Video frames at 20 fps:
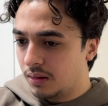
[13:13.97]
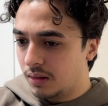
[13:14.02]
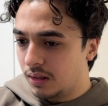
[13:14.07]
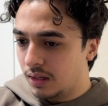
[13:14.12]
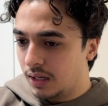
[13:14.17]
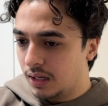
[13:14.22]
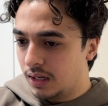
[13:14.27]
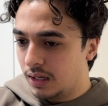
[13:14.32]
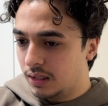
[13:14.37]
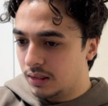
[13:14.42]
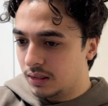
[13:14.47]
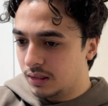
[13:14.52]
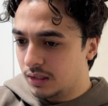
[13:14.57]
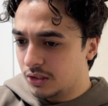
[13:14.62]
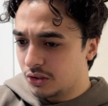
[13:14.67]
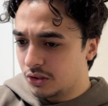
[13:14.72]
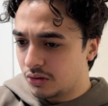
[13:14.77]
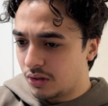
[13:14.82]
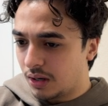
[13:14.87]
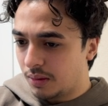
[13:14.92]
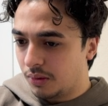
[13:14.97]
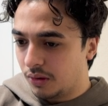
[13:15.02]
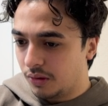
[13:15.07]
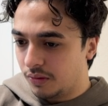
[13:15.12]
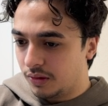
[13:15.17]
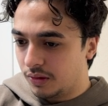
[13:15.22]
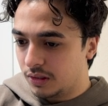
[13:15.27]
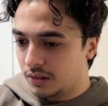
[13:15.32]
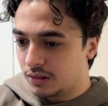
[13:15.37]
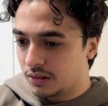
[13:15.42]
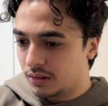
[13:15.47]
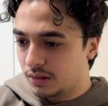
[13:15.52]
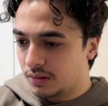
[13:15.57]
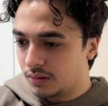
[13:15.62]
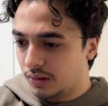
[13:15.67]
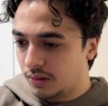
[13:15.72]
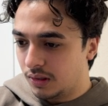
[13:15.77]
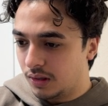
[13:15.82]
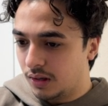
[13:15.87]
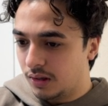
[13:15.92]
and let's just grab all of this.
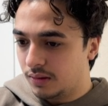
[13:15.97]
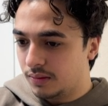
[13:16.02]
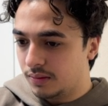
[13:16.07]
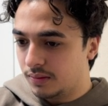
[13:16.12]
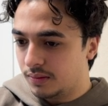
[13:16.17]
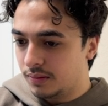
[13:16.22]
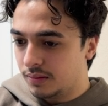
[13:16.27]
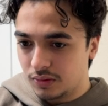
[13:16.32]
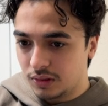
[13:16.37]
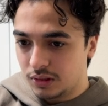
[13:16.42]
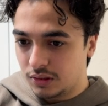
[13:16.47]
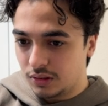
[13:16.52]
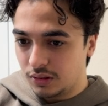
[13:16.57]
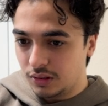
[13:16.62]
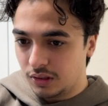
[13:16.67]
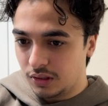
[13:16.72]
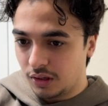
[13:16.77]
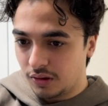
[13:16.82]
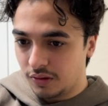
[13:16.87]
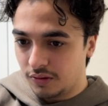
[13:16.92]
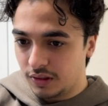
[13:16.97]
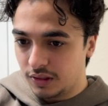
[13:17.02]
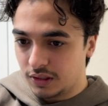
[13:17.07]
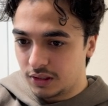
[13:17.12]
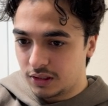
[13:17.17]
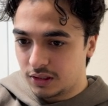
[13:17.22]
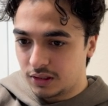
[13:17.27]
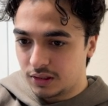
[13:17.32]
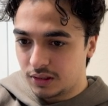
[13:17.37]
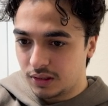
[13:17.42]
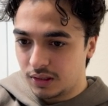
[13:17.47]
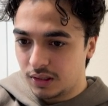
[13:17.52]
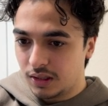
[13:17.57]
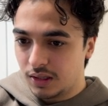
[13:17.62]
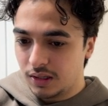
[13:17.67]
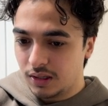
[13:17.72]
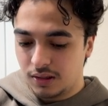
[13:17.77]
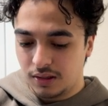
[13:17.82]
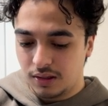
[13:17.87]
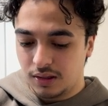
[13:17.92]
Why not? Let's delete all of this
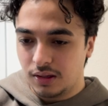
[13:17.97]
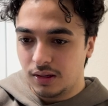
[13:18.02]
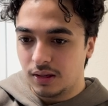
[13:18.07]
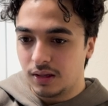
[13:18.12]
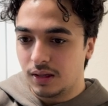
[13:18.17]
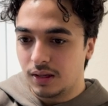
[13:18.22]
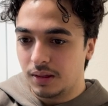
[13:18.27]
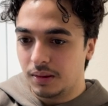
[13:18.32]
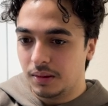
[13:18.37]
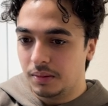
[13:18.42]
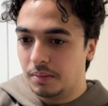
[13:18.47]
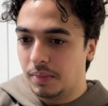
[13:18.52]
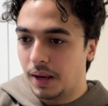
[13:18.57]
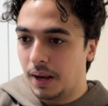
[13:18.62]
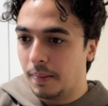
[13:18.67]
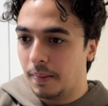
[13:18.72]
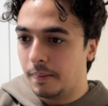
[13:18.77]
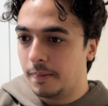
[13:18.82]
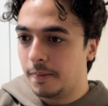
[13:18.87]
and bam.